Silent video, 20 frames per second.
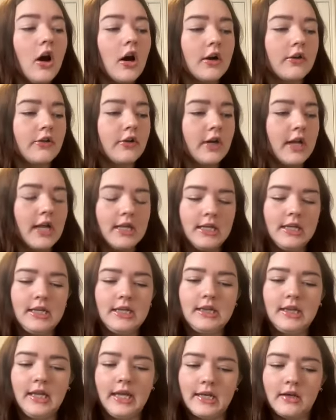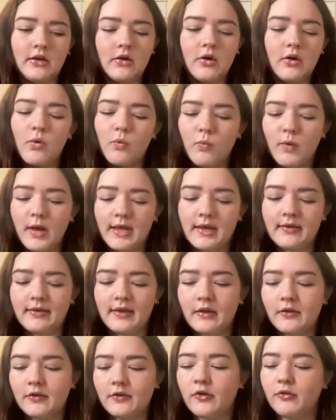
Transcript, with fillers: Are there any like ways that